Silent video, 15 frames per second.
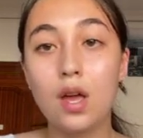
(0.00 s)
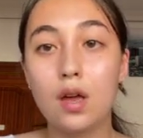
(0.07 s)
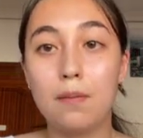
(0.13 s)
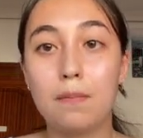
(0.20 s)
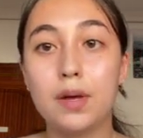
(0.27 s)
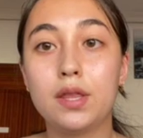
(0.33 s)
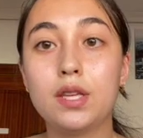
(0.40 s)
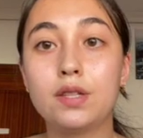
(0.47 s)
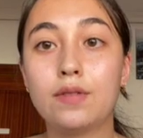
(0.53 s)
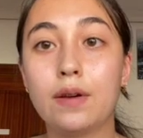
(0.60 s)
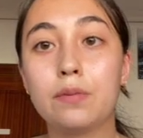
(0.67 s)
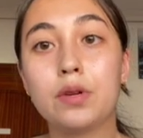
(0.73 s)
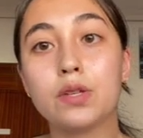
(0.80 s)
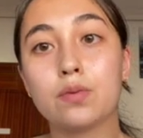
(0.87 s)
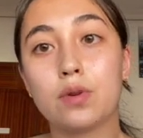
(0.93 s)
But these
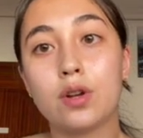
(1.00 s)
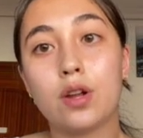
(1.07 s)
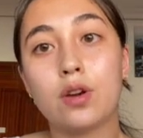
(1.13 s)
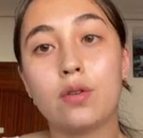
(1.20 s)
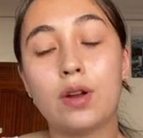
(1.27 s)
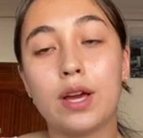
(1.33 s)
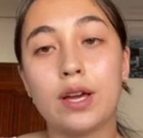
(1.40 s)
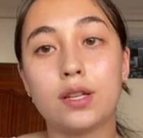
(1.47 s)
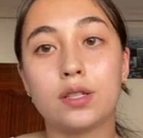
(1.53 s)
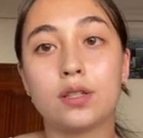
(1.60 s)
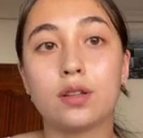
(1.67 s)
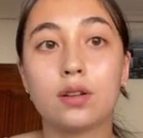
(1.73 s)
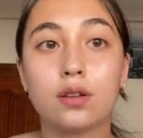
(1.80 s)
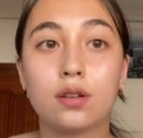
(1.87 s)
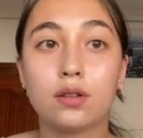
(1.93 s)
families were known as
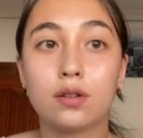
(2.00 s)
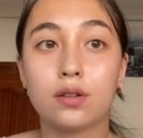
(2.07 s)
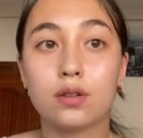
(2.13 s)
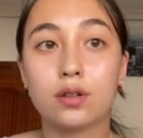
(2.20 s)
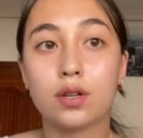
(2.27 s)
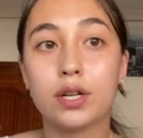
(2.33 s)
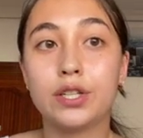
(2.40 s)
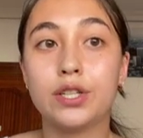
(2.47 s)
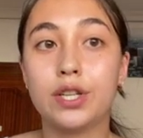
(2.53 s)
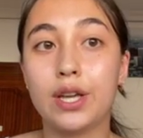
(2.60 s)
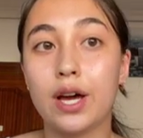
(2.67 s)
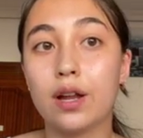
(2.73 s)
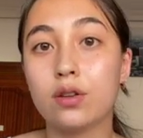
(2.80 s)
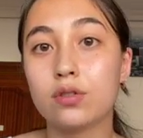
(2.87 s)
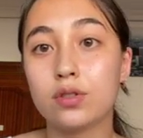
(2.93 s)

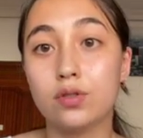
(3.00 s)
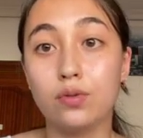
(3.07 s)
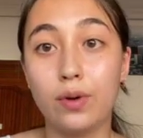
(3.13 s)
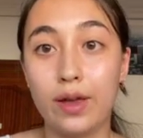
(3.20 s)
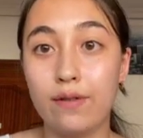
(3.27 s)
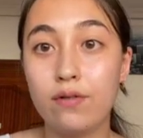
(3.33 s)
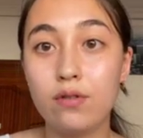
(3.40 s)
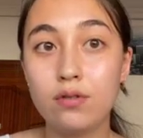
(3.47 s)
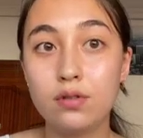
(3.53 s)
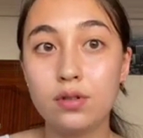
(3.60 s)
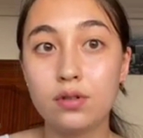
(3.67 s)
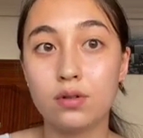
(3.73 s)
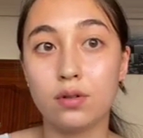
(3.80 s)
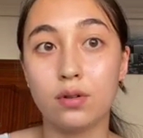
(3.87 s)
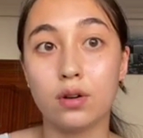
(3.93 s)
Cristianos Nuevos
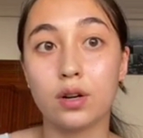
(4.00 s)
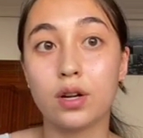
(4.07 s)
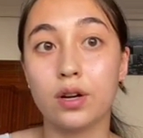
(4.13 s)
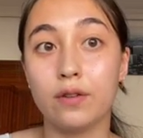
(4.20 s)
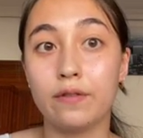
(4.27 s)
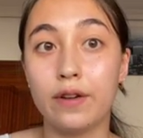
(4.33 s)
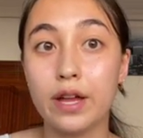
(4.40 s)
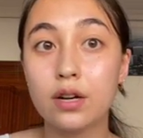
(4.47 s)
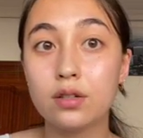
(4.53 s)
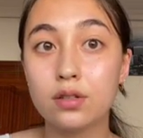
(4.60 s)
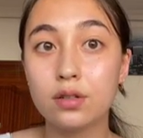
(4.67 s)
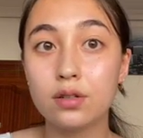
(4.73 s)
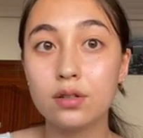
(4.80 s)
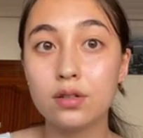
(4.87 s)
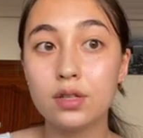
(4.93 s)
or
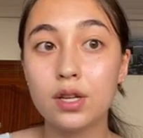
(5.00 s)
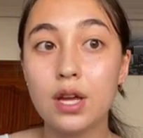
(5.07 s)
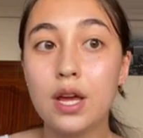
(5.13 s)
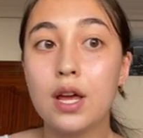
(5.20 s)
Conversos,